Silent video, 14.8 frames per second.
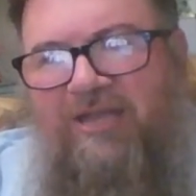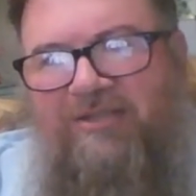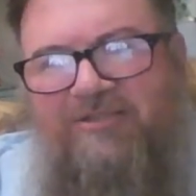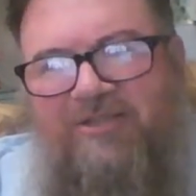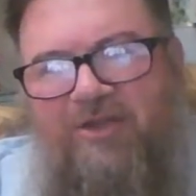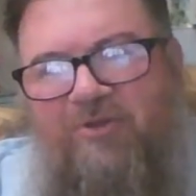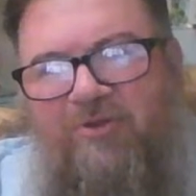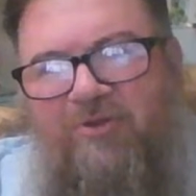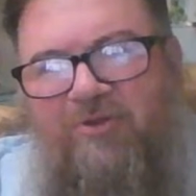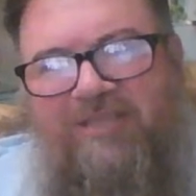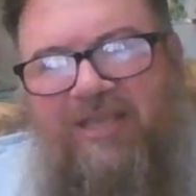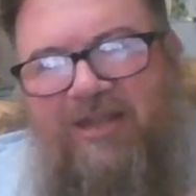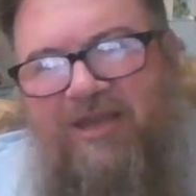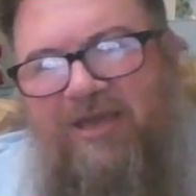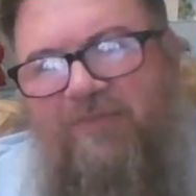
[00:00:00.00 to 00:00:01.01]

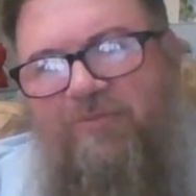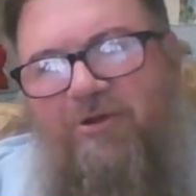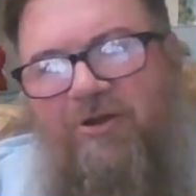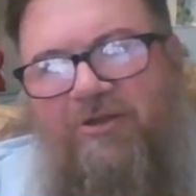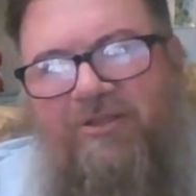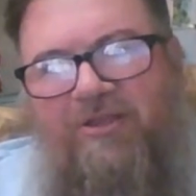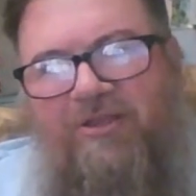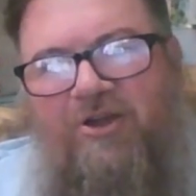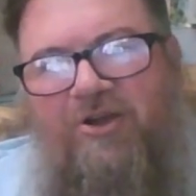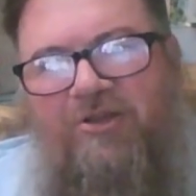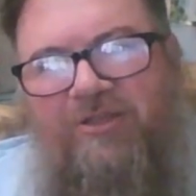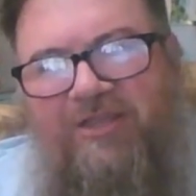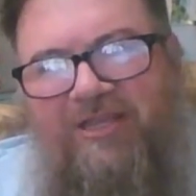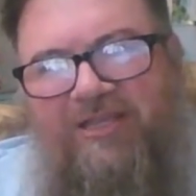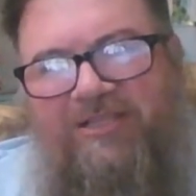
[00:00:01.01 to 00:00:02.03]
already set up
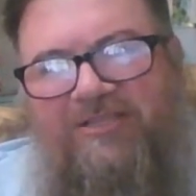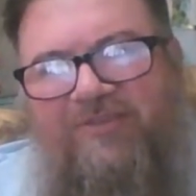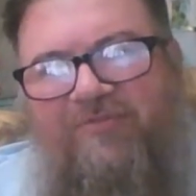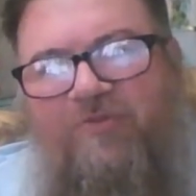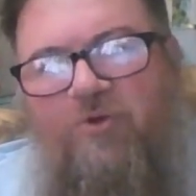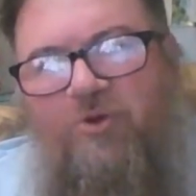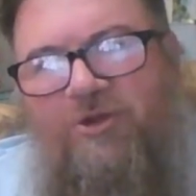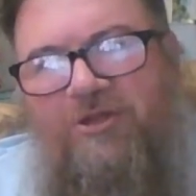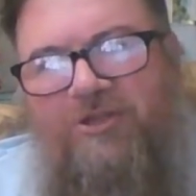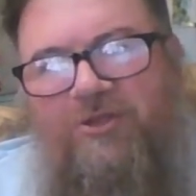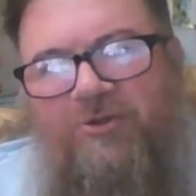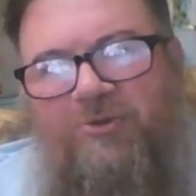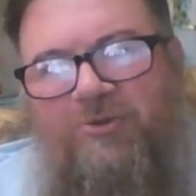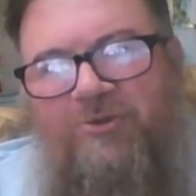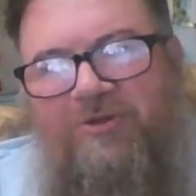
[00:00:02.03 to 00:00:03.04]
all this for
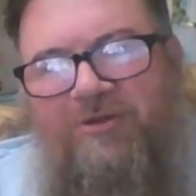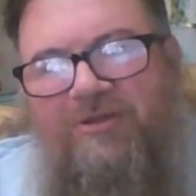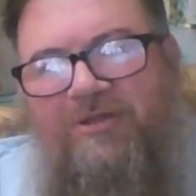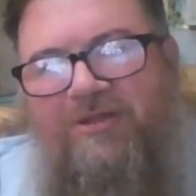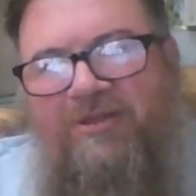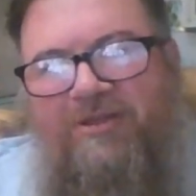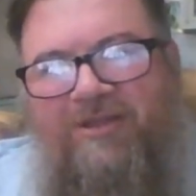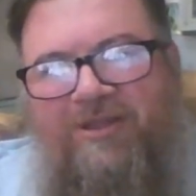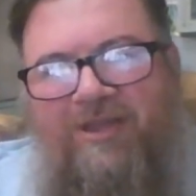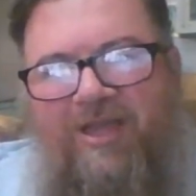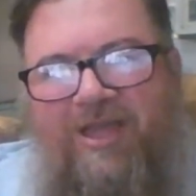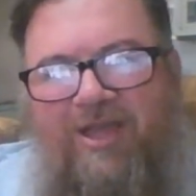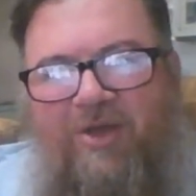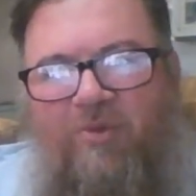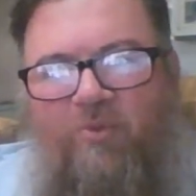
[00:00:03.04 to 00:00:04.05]
you.
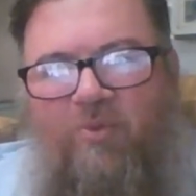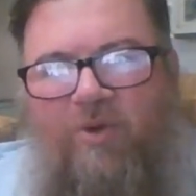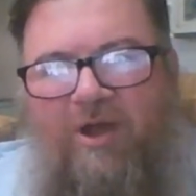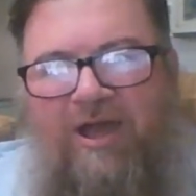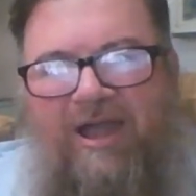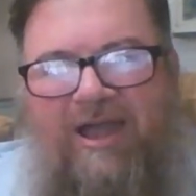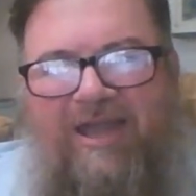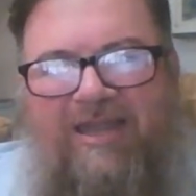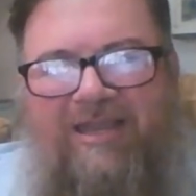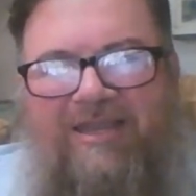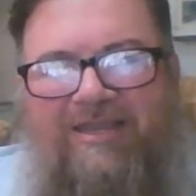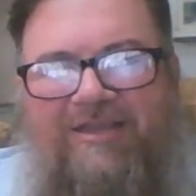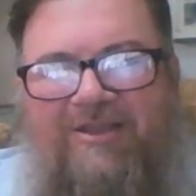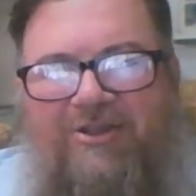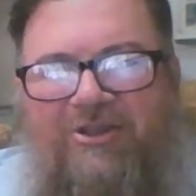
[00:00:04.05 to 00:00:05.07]

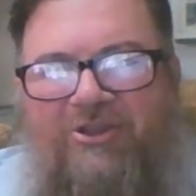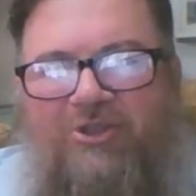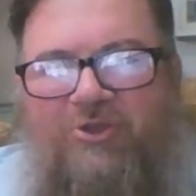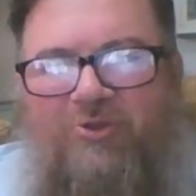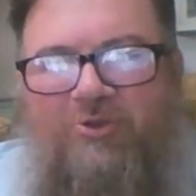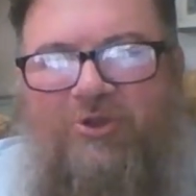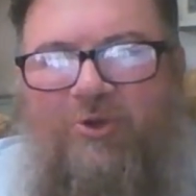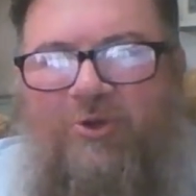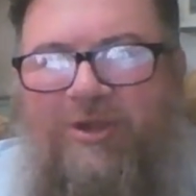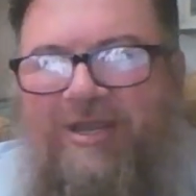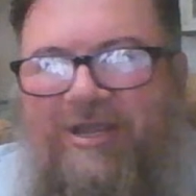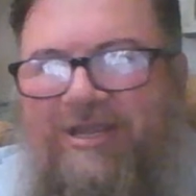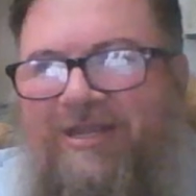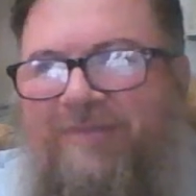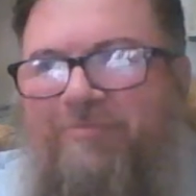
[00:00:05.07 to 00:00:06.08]
Why are you
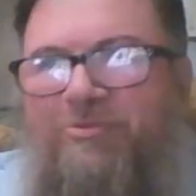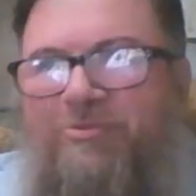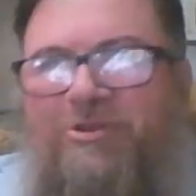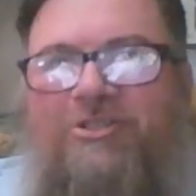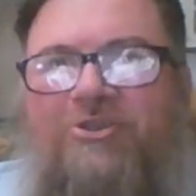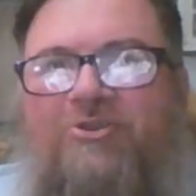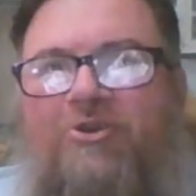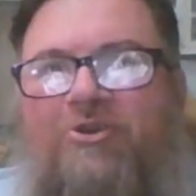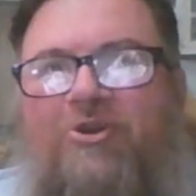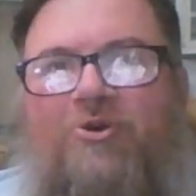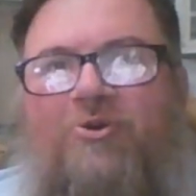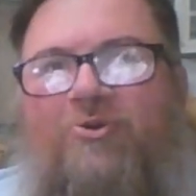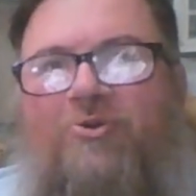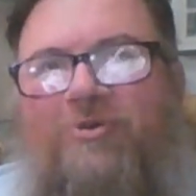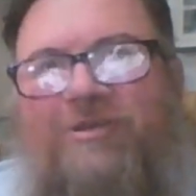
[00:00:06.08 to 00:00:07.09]
going and putting your
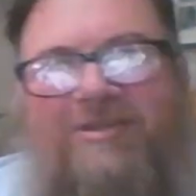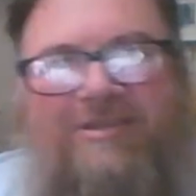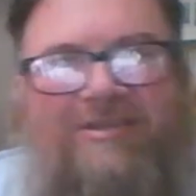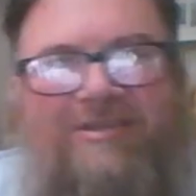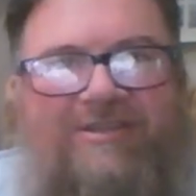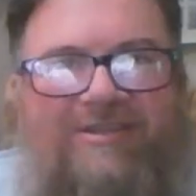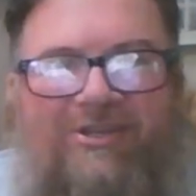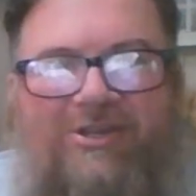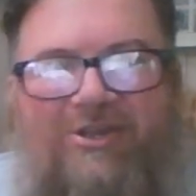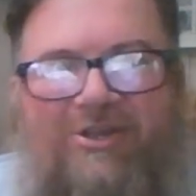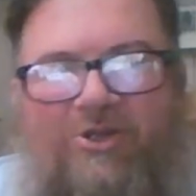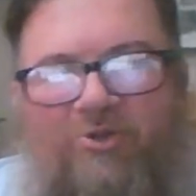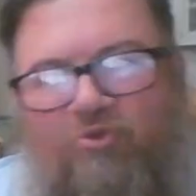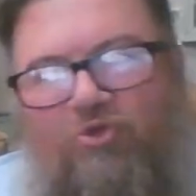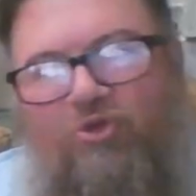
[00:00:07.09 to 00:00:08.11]
own
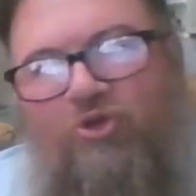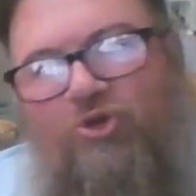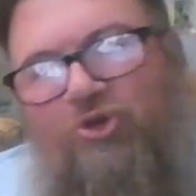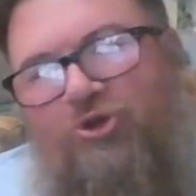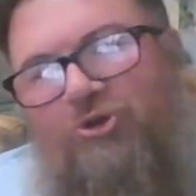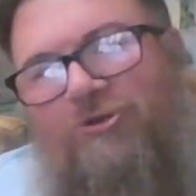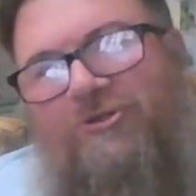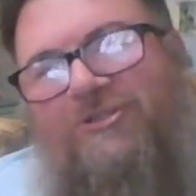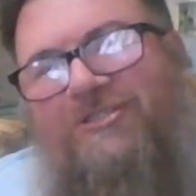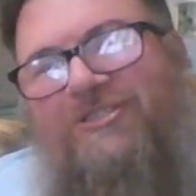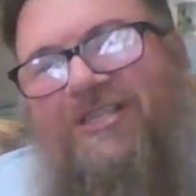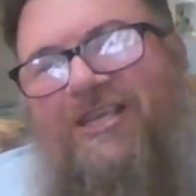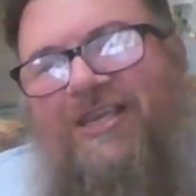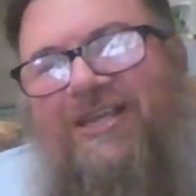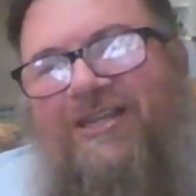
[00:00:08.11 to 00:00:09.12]

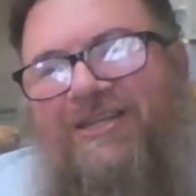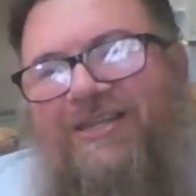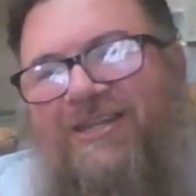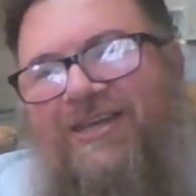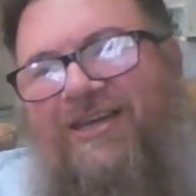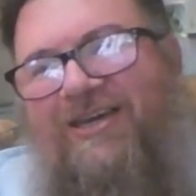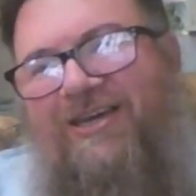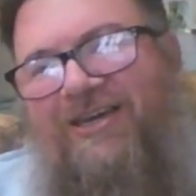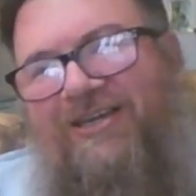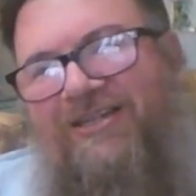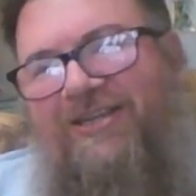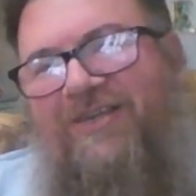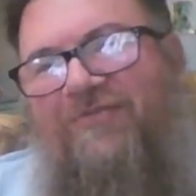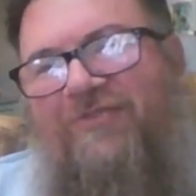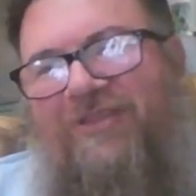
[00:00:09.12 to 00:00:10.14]
rules and
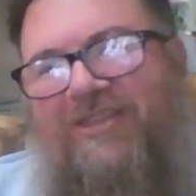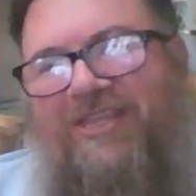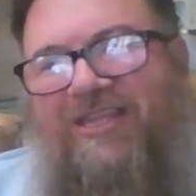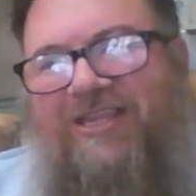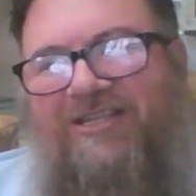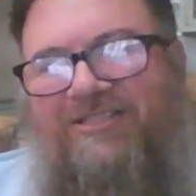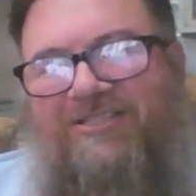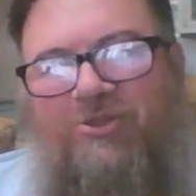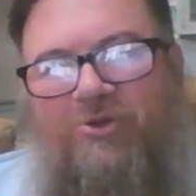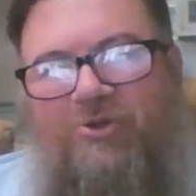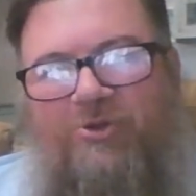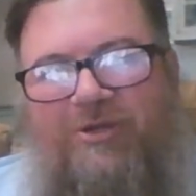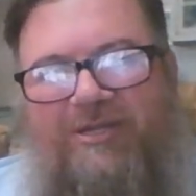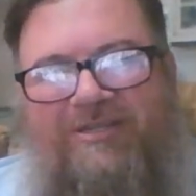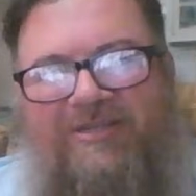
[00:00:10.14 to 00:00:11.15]
different things
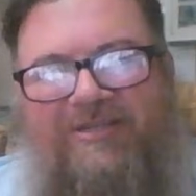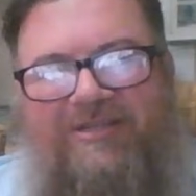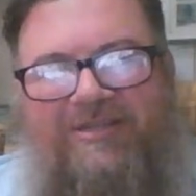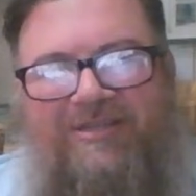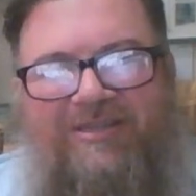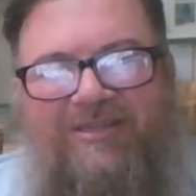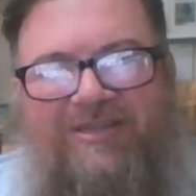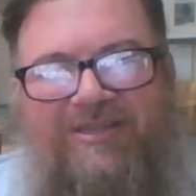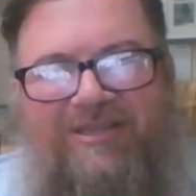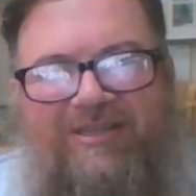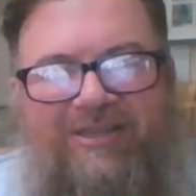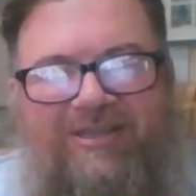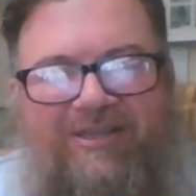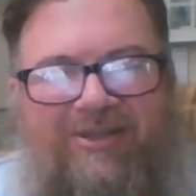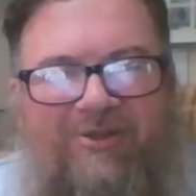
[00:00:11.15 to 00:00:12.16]
to it?
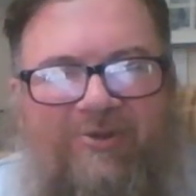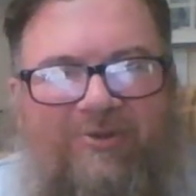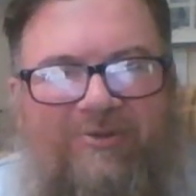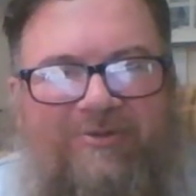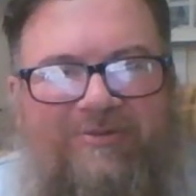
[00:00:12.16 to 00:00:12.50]
You know,